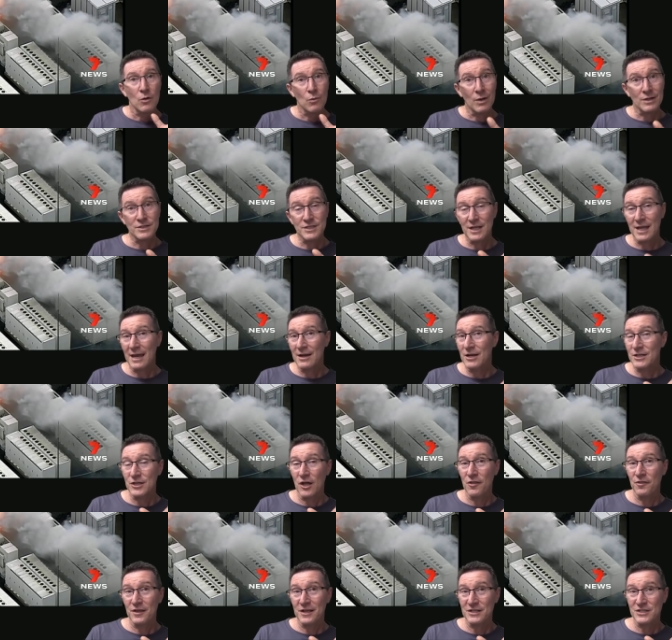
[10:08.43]
Once again, I
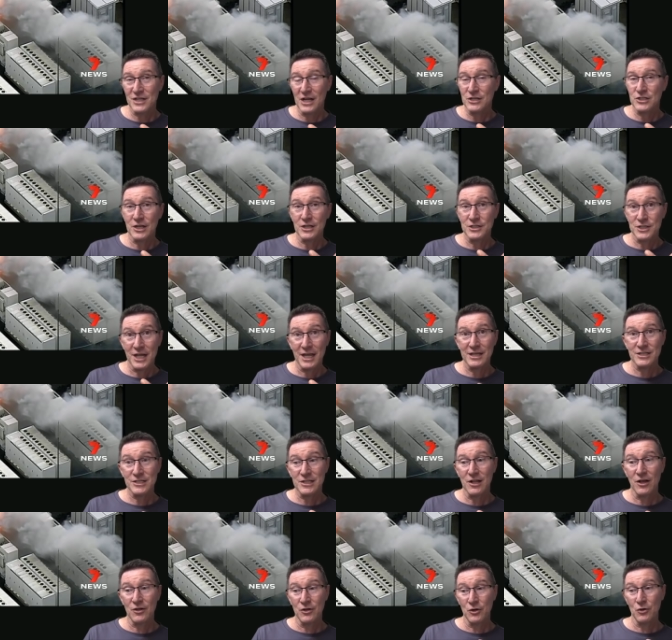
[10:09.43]
don't think it's actually
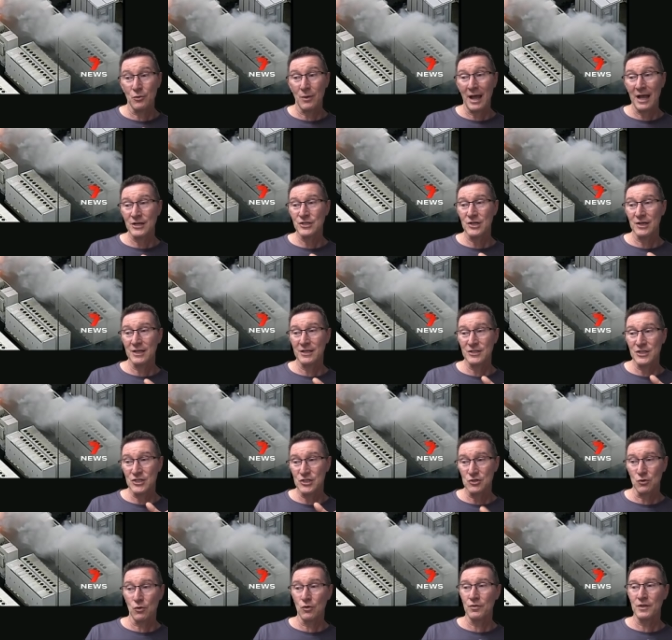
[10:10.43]
Tesla who actually
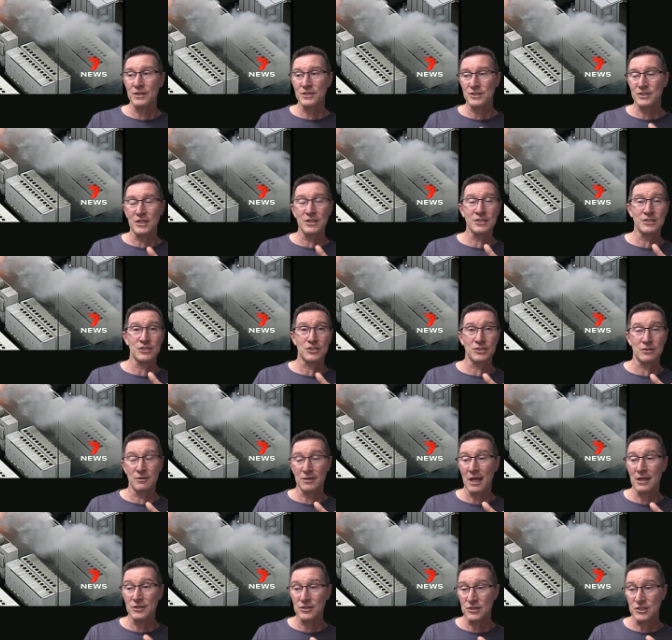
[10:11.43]
installed this. This
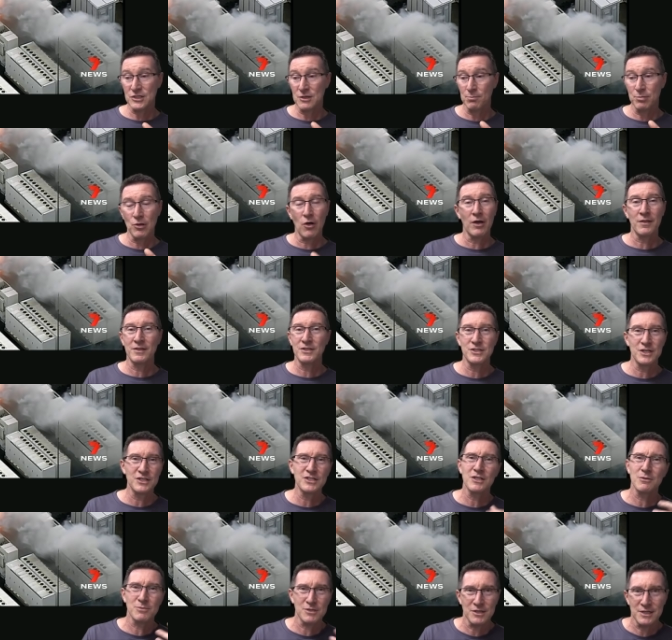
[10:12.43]
they just supplied the
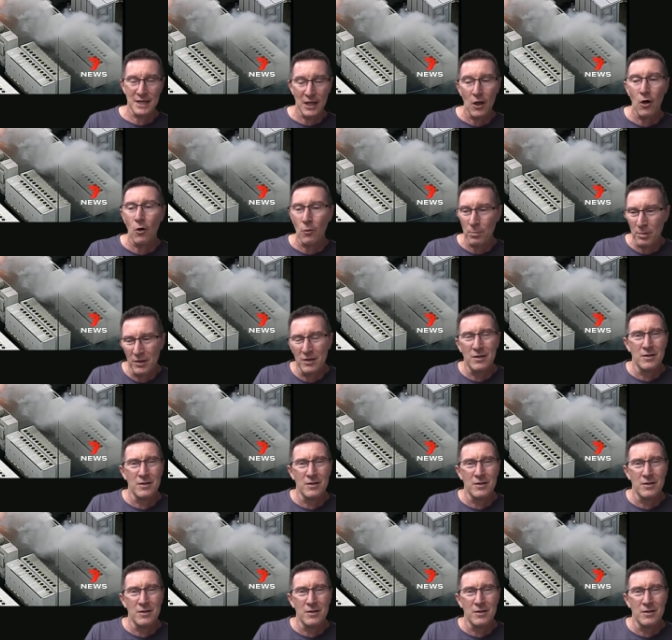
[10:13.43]
systems and help,